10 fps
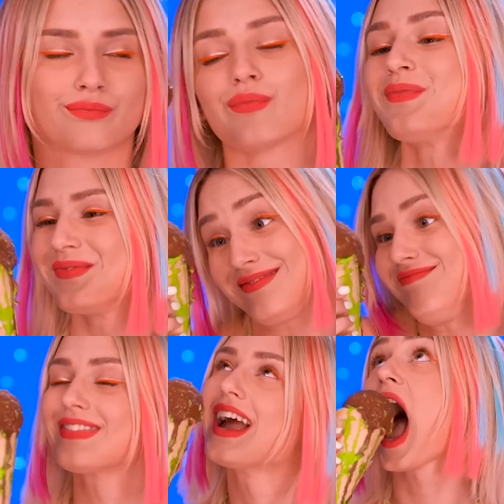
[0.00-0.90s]

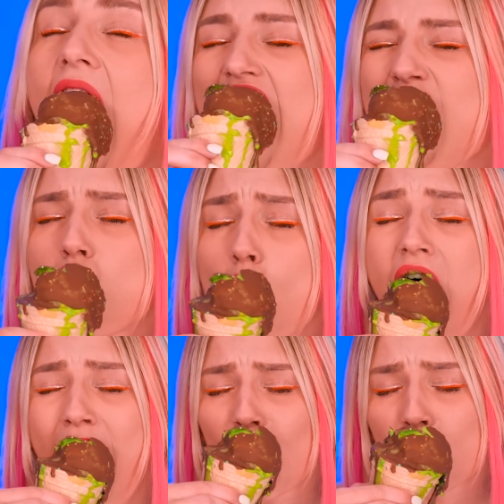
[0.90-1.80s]
Enjoy, girlfriend!
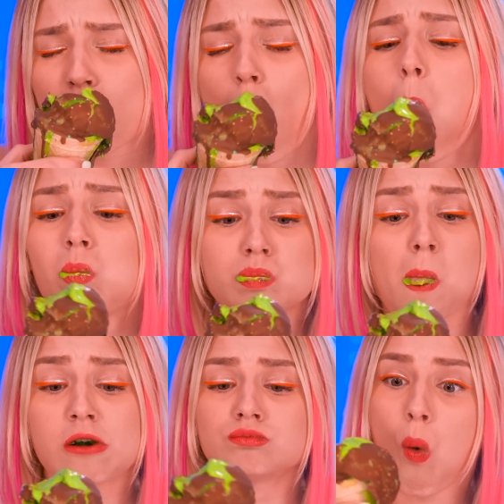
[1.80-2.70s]

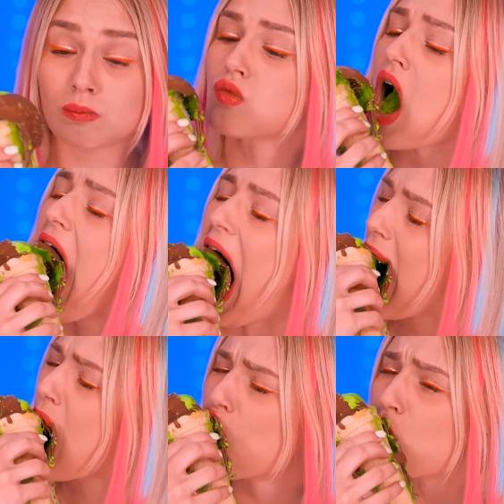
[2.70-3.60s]
Oh yes!
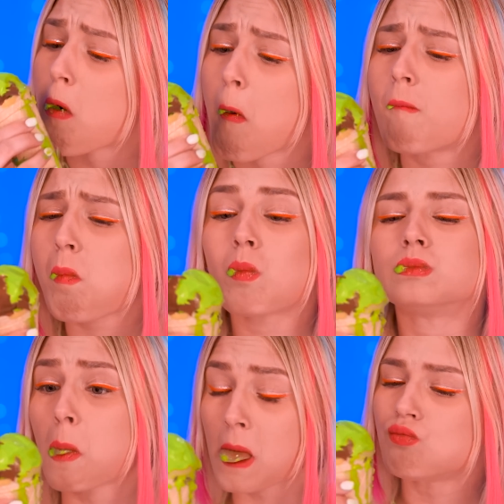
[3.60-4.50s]
Green pistachio and